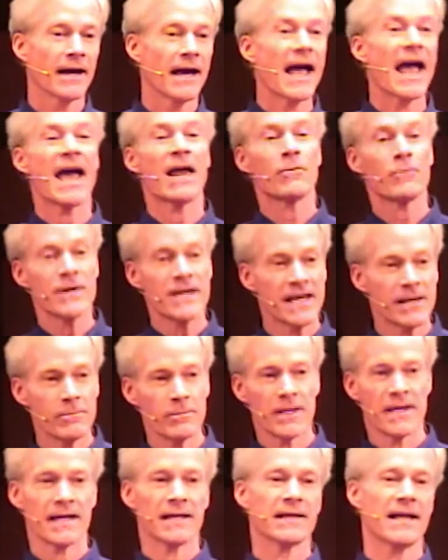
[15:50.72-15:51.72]
And we can
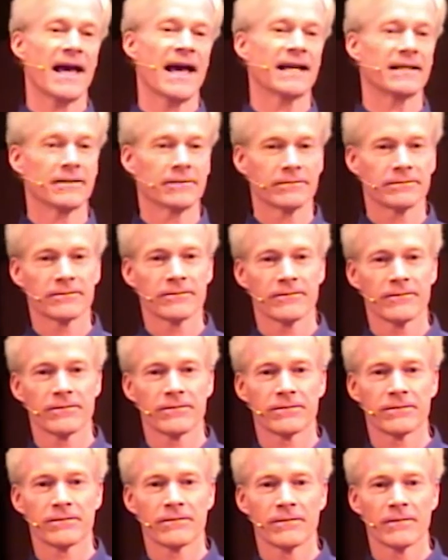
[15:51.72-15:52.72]
be in that.
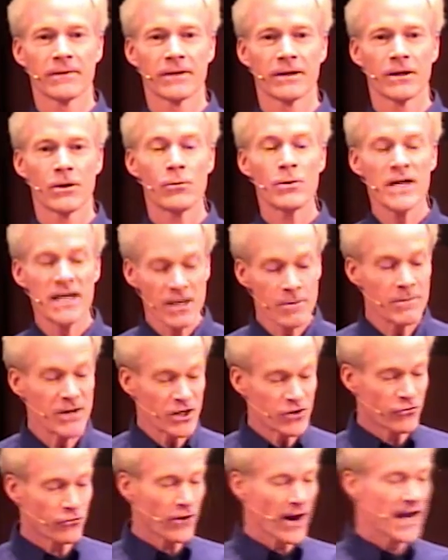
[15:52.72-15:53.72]
We can be
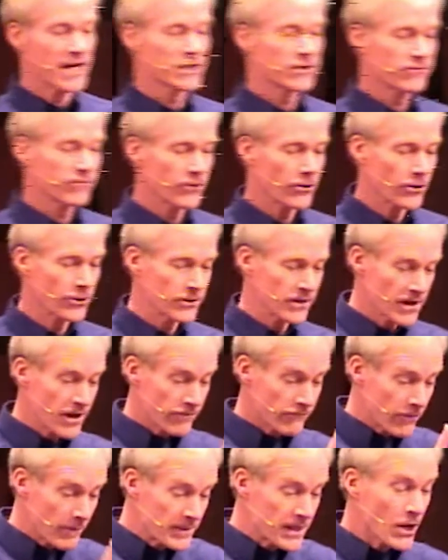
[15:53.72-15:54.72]
transferred
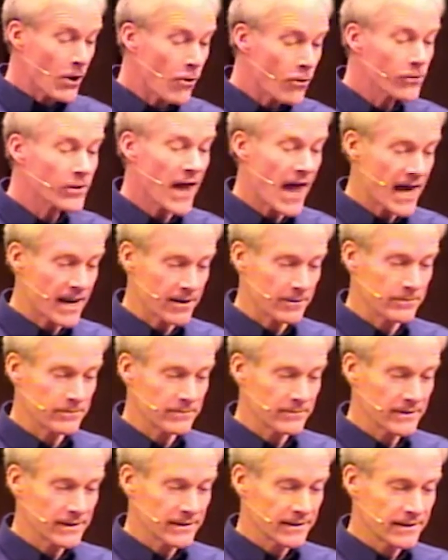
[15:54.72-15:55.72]
from the old Adam,
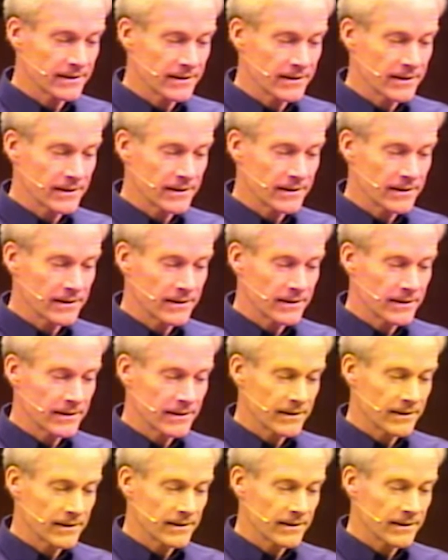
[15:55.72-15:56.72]

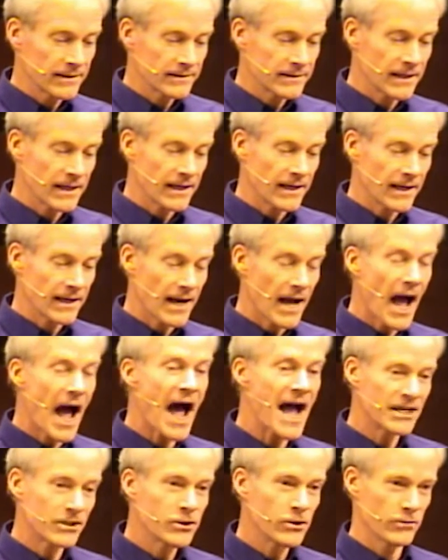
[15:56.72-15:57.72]
the
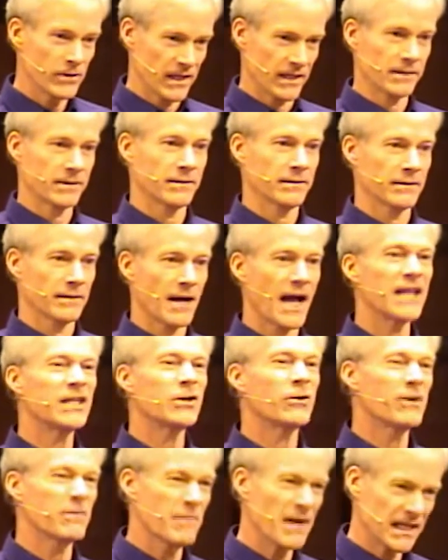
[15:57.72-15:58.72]
I do it, I
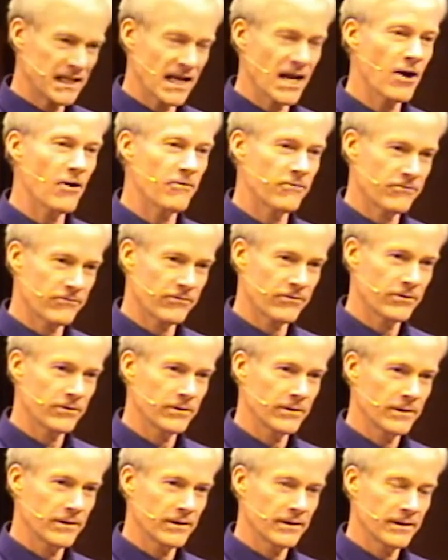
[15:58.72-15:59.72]
do it myself,
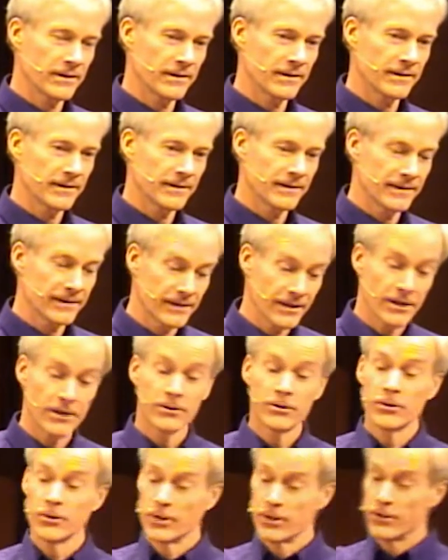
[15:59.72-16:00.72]

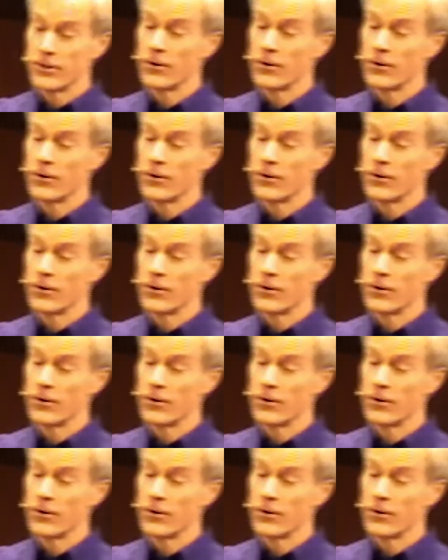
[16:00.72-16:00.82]
to the